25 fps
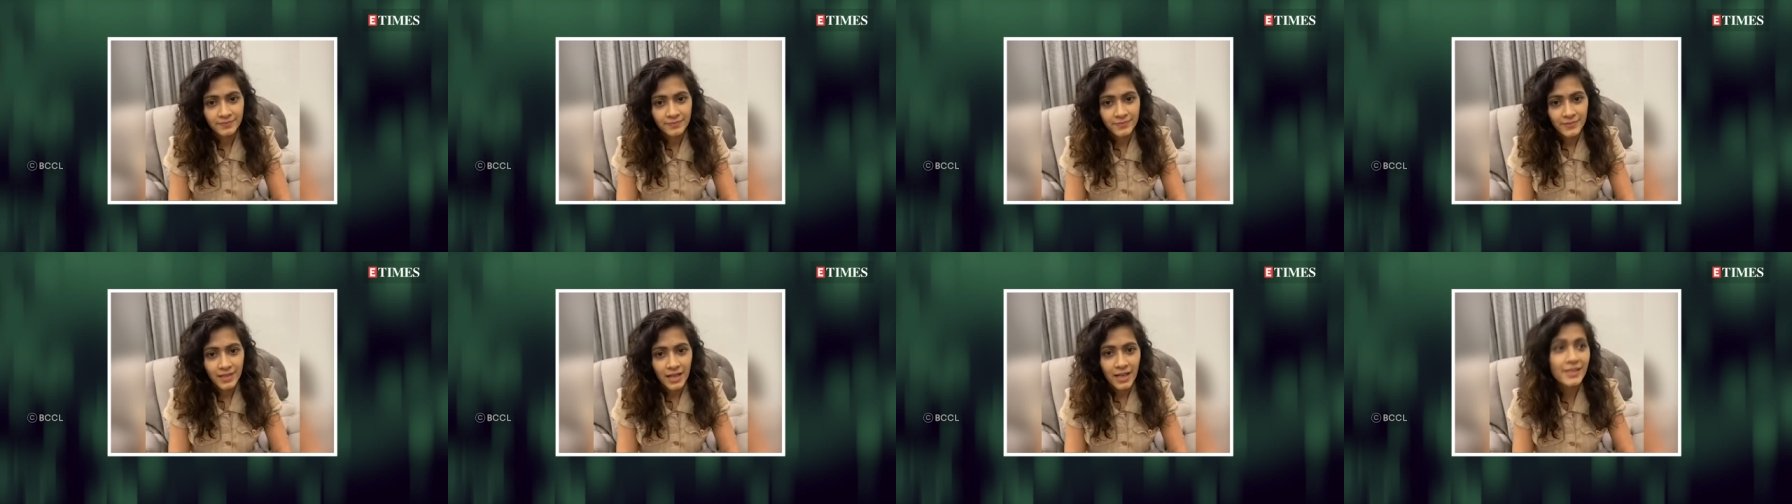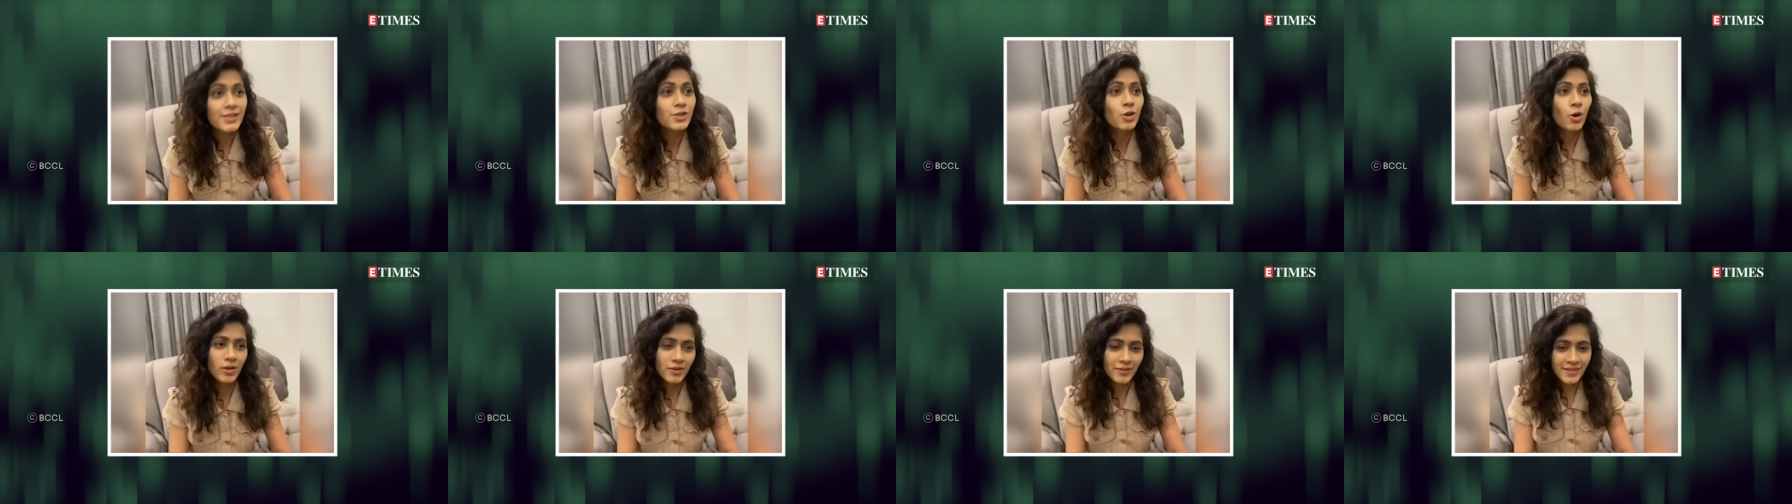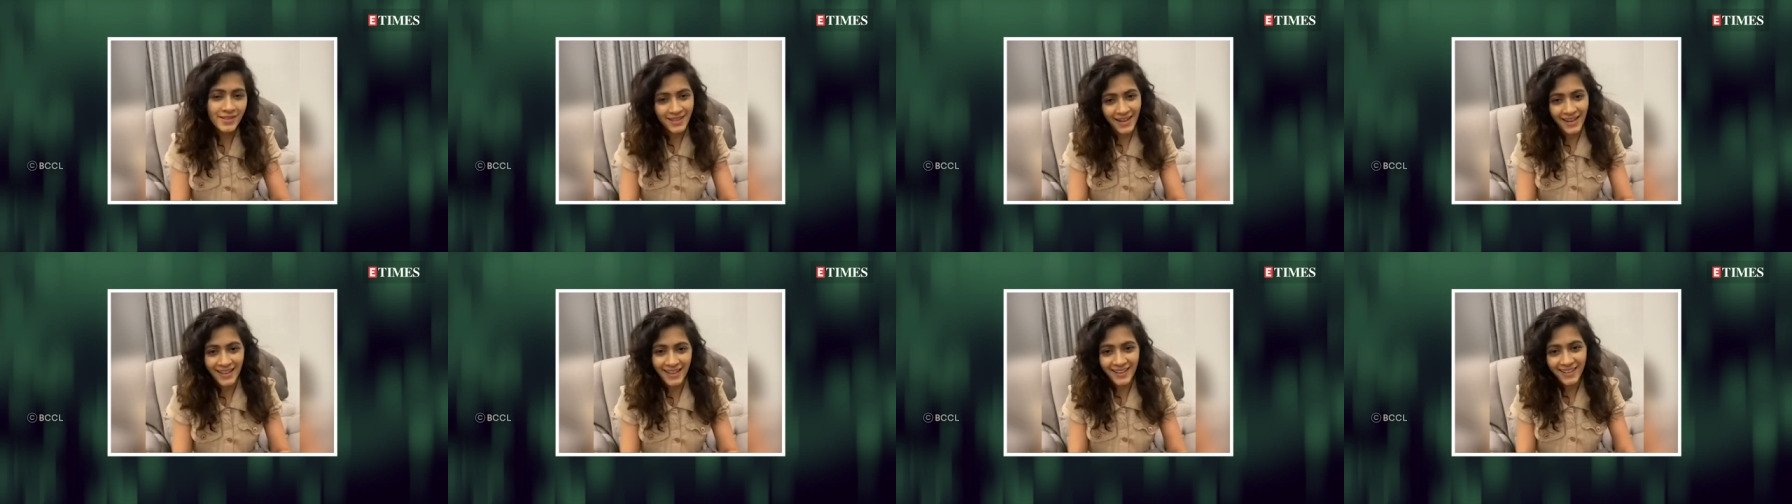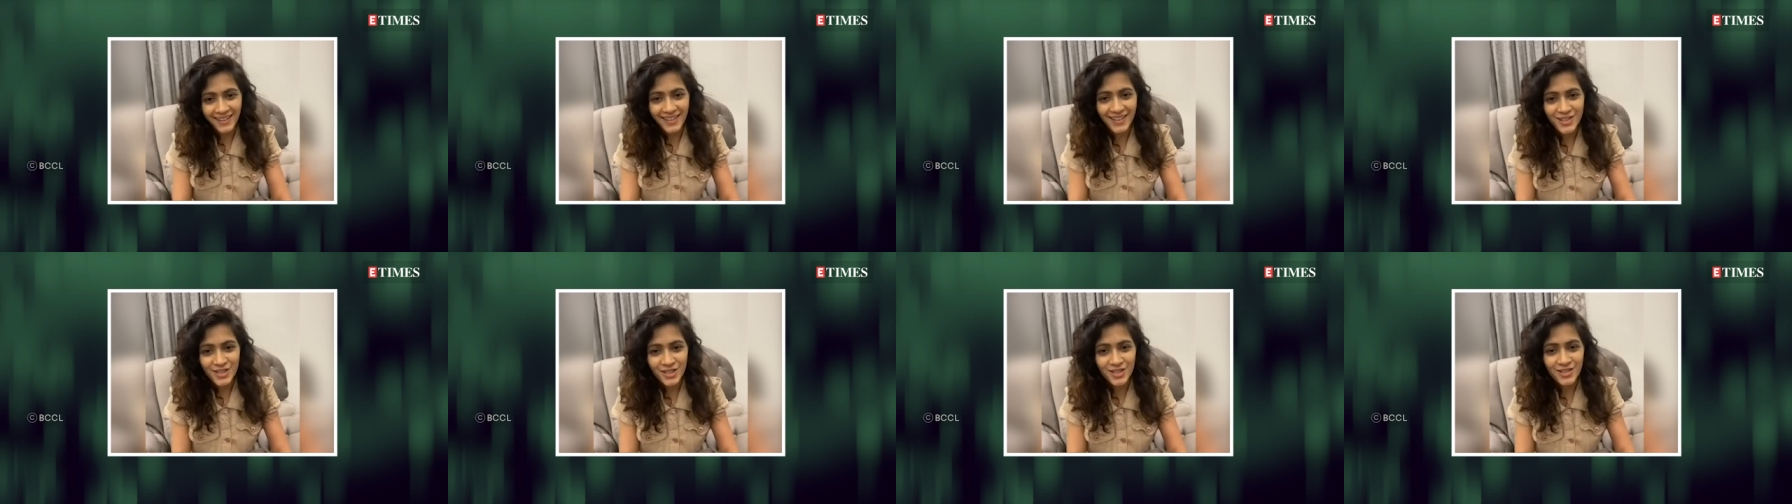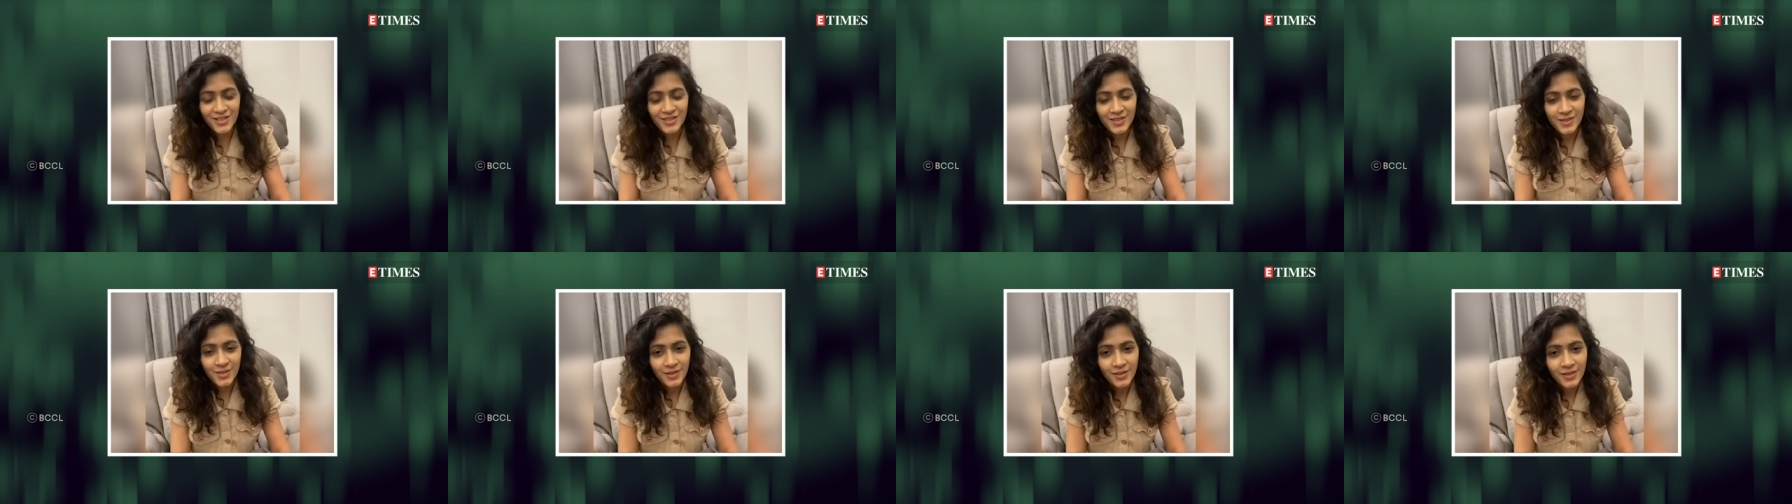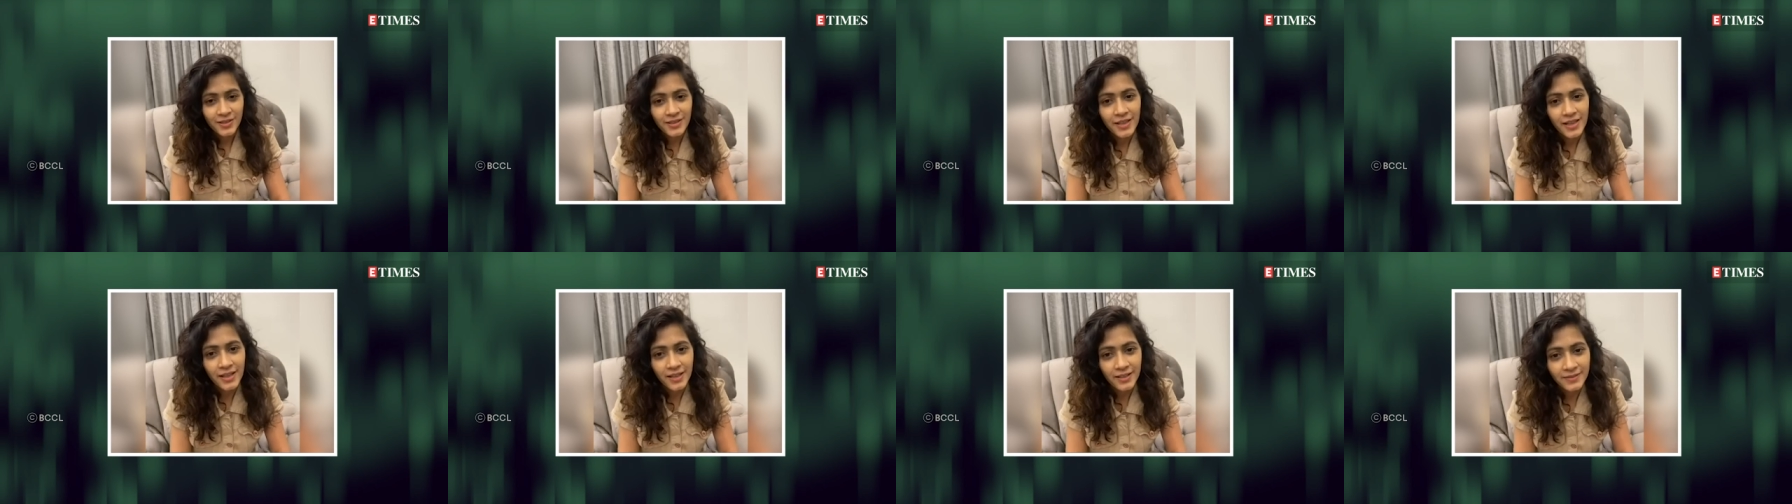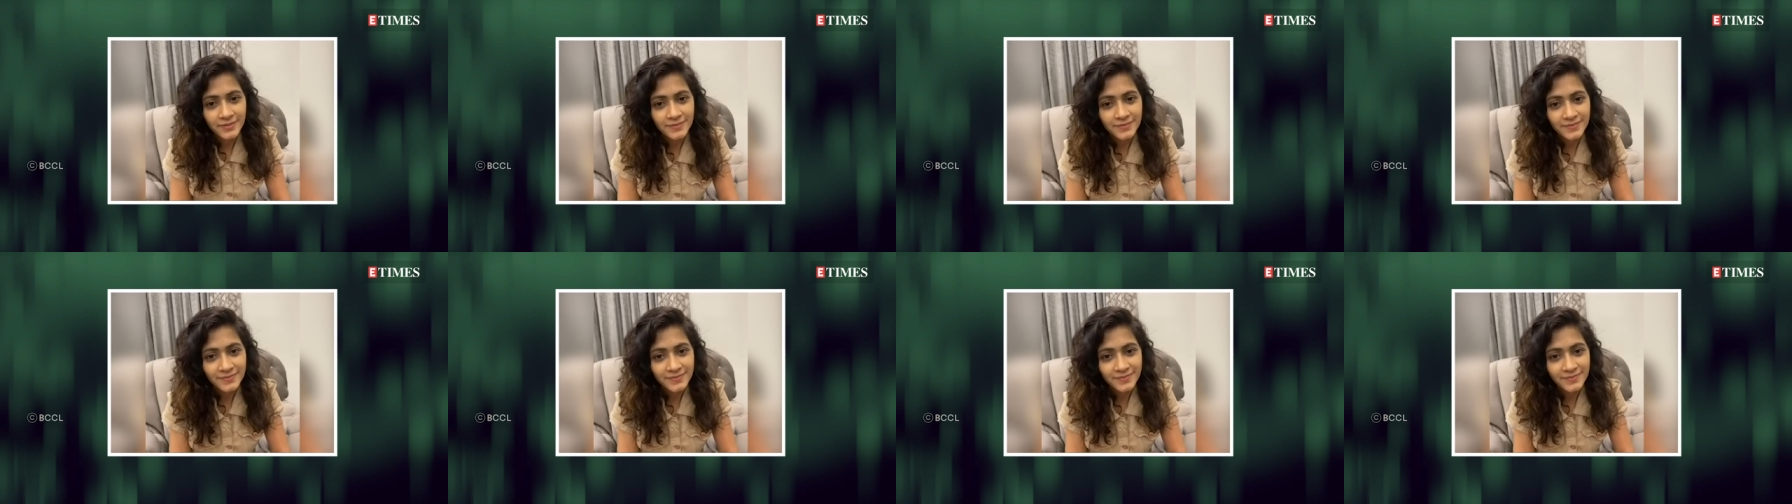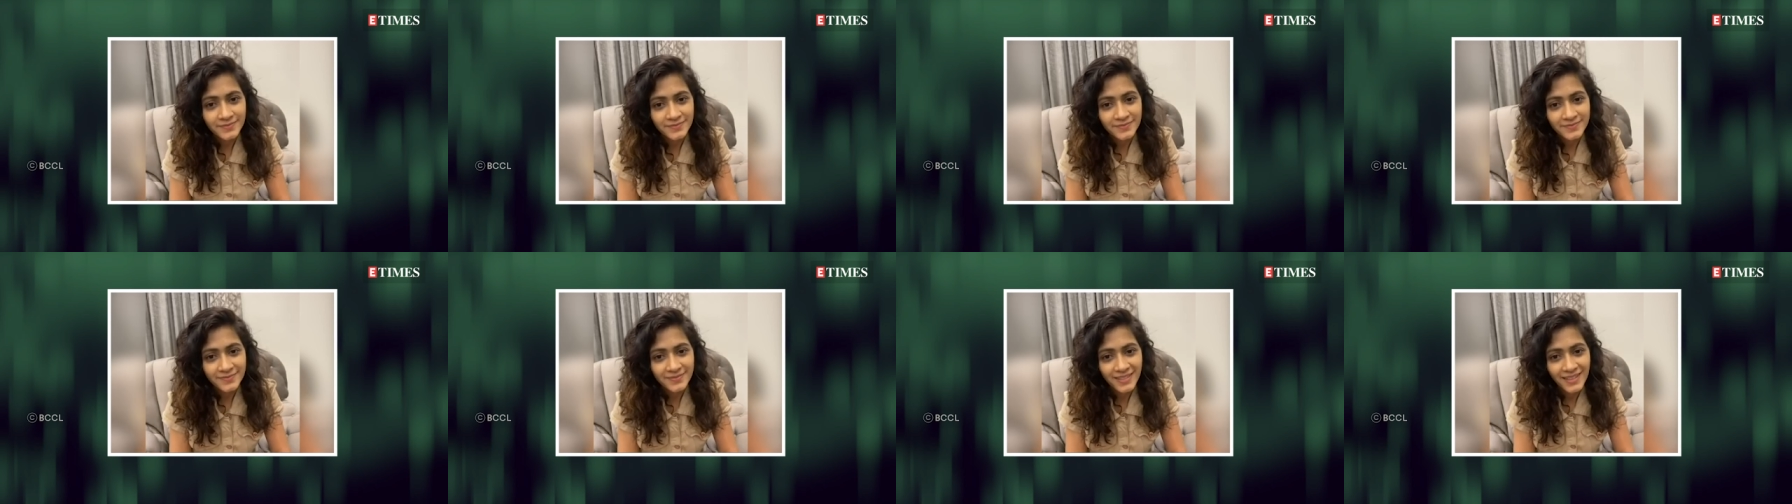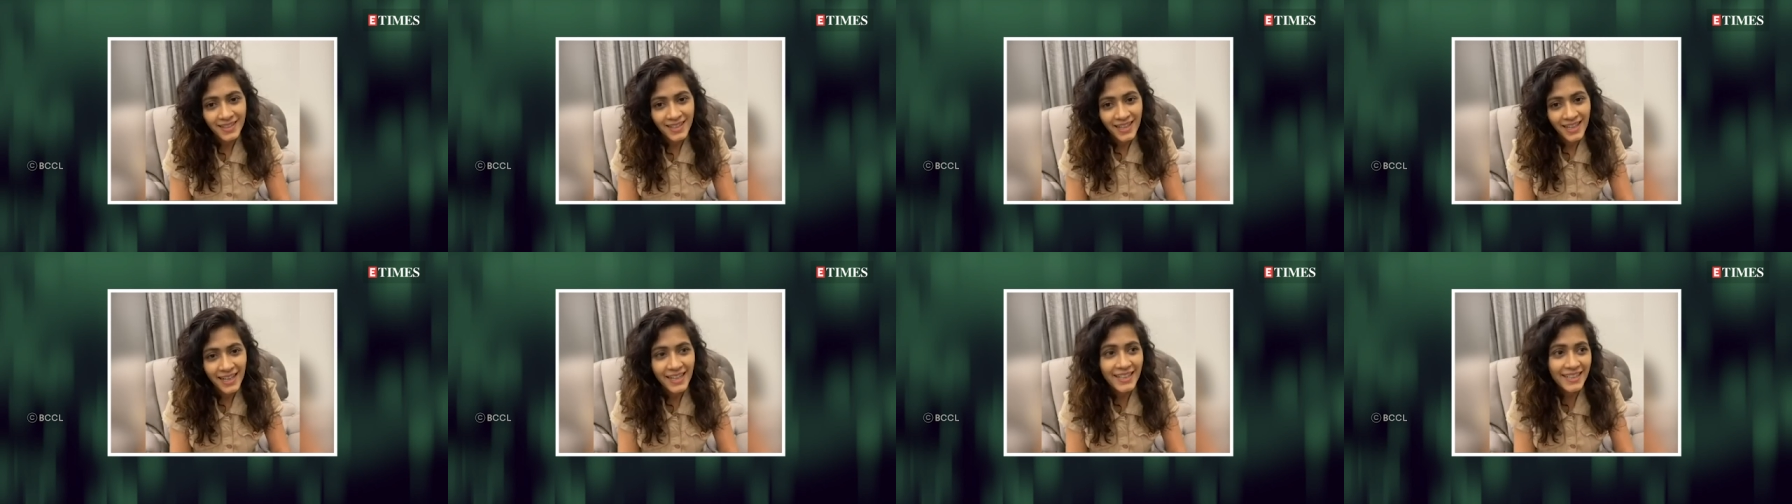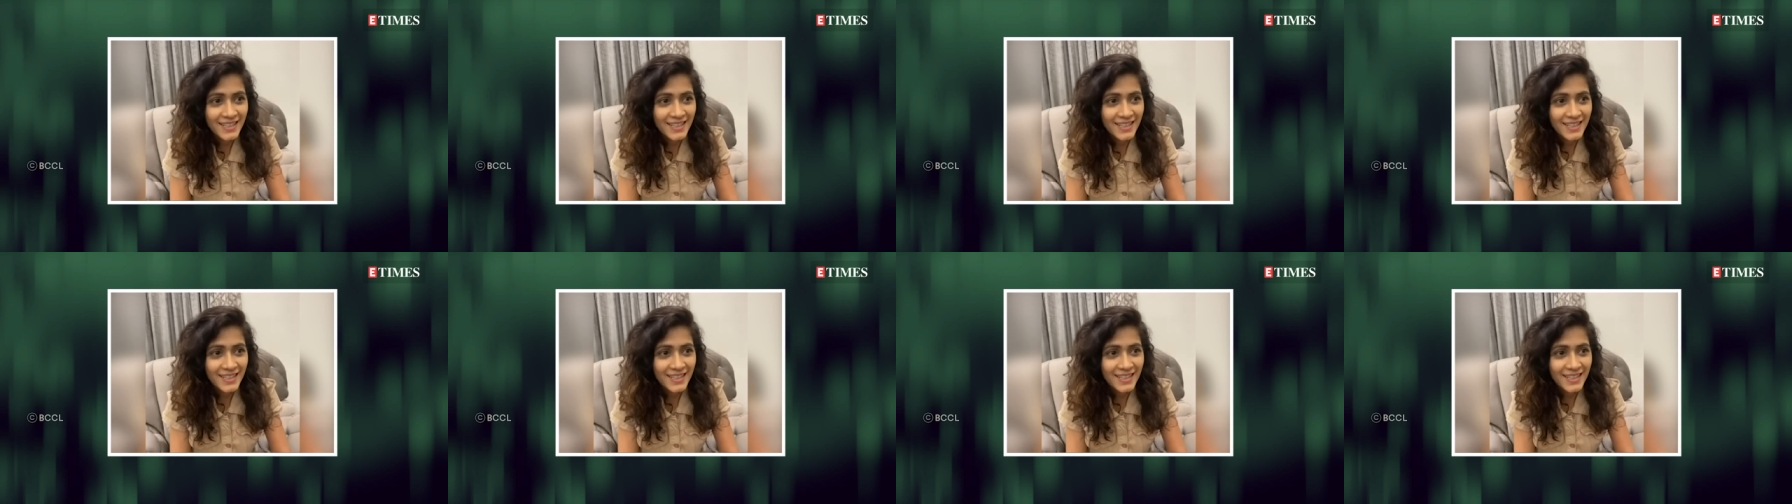how, it's always recognition. It